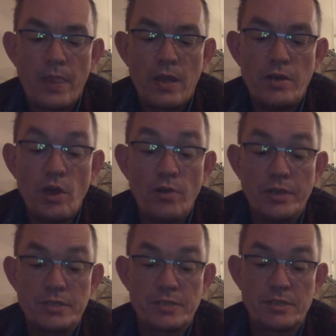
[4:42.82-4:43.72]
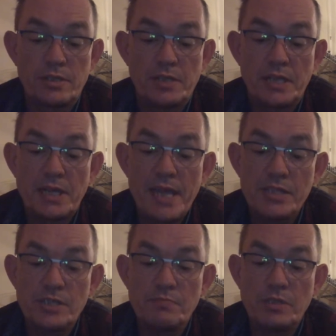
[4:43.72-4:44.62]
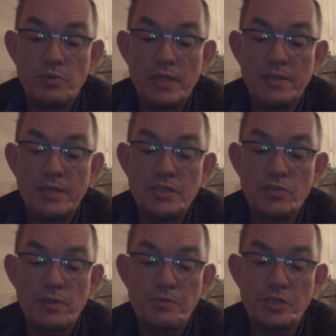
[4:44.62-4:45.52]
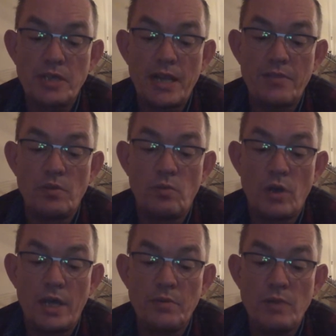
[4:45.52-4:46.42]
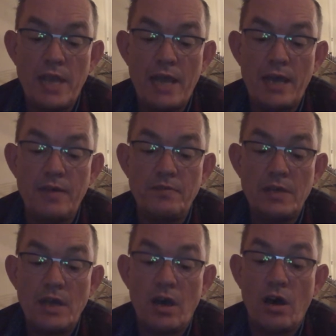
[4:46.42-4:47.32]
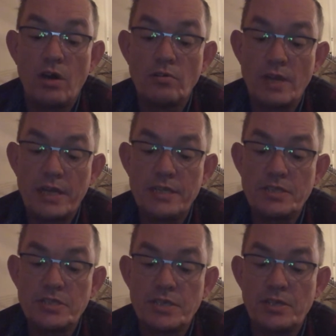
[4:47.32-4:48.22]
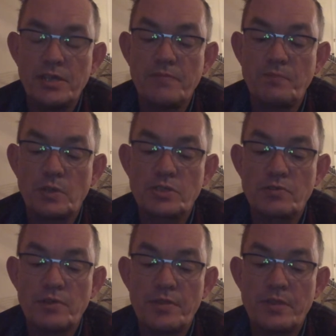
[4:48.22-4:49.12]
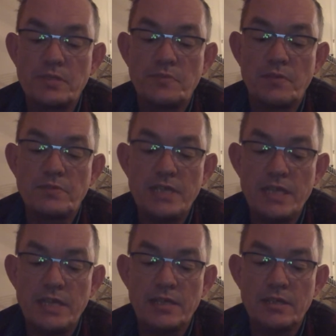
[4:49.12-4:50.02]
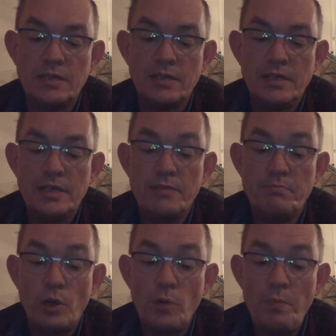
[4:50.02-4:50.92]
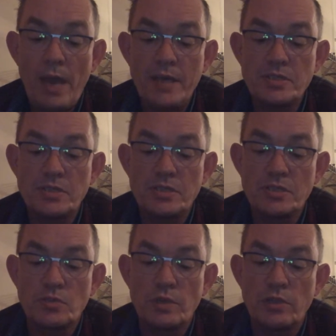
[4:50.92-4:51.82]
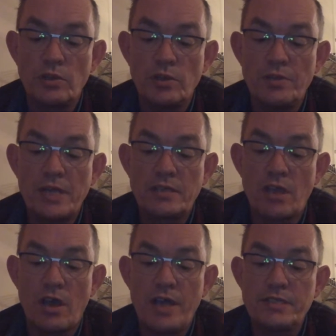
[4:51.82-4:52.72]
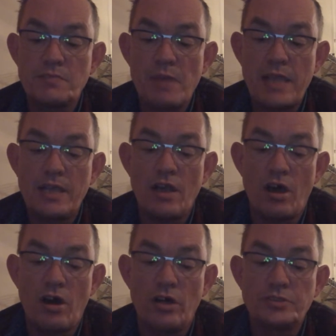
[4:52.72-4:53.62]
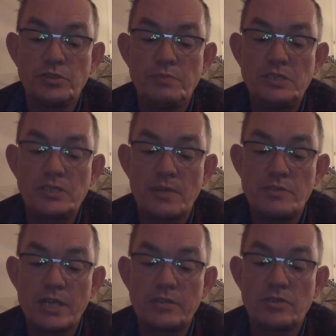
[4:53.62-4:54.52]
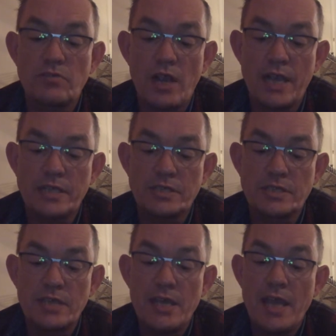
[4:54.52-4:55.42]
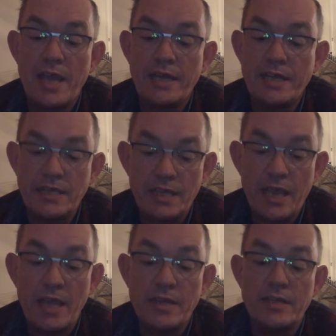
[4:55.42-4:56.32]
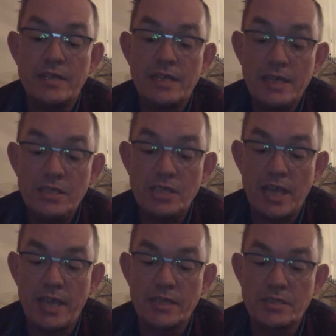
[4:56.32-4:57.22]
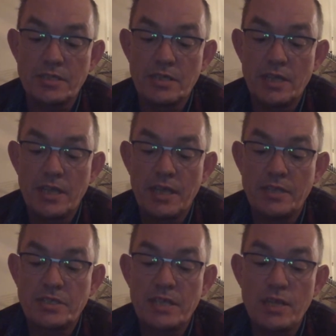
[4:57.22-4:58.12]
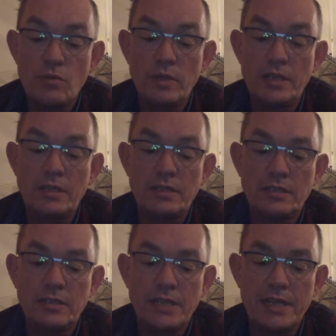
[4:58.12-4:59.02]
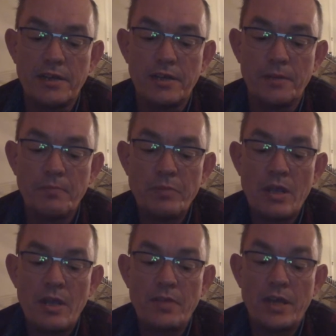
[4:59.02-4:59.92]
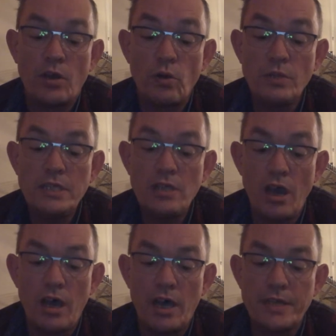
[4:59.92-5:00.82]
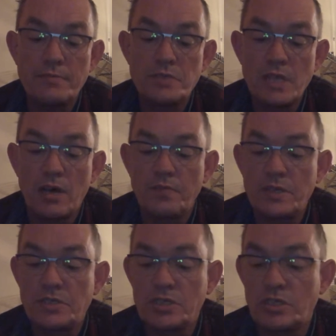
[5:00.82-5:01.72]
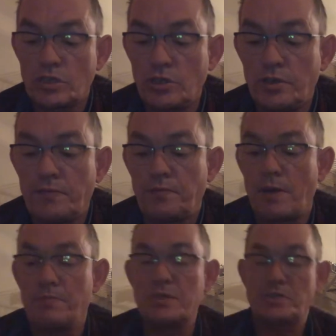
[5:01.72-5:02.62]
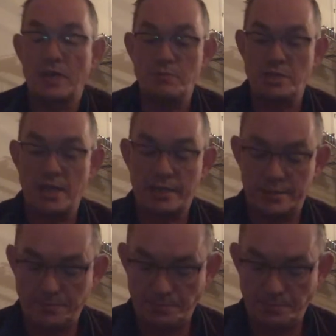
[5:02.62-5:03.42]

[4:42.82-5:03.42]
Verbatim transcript: Notice the connection between this scripture and the one we have already considered in 1 Corinthians 15. In both passages, we learn that God is making all to be subject to Christ, and in, and in each case, it is equally clear that only God himself is excluded from this subject,